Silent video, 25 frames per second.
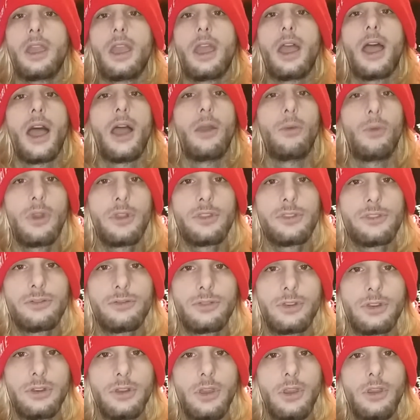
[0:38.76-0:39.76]
I want you
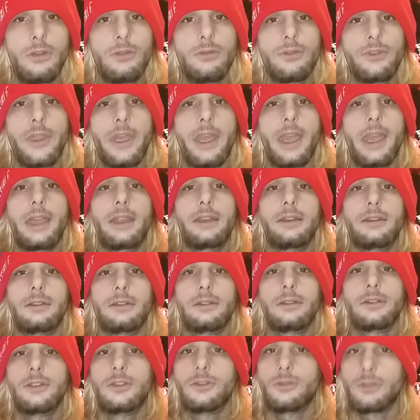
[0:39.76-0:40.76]
to know that
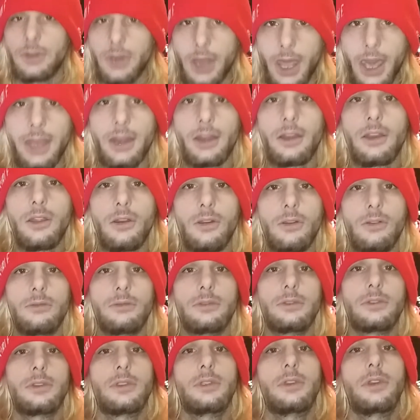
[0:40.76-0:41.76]
you are not
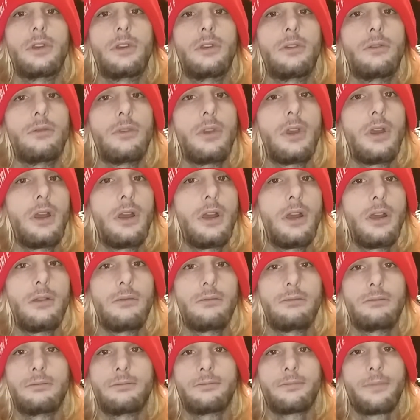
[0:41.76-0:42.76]
alone. You
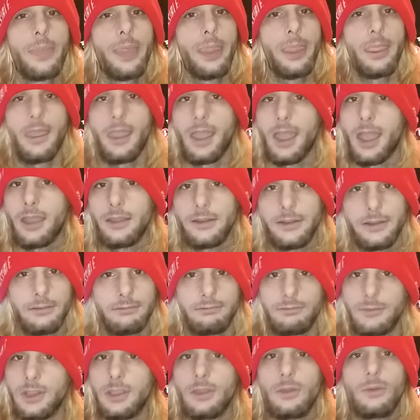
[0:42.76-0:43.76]
know, I
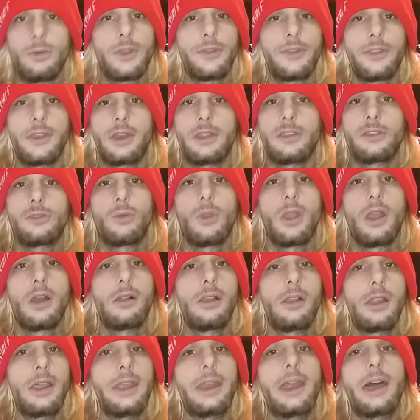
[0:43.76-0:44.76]
deal with it as
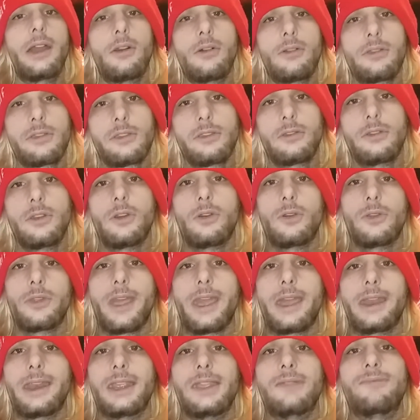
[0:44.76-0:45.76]
well, and I also know
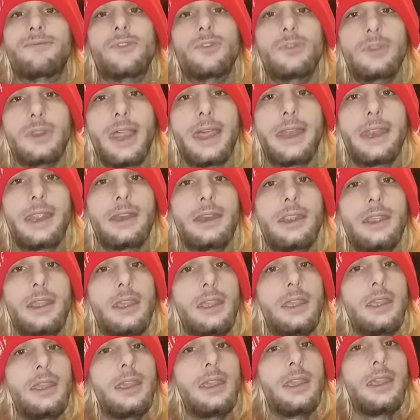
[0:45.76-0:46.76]
that if you let it,
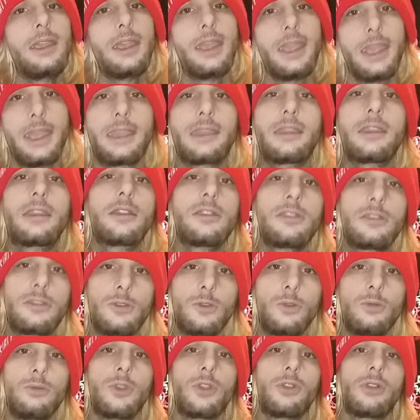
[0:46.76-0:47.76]
it can
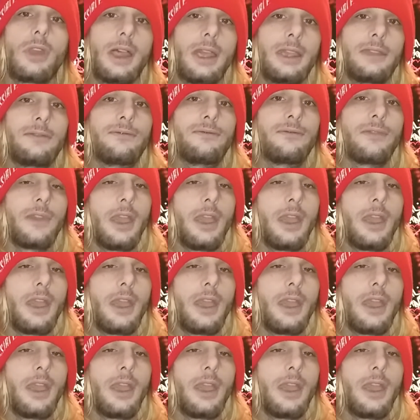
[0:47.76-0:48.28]
consume your life.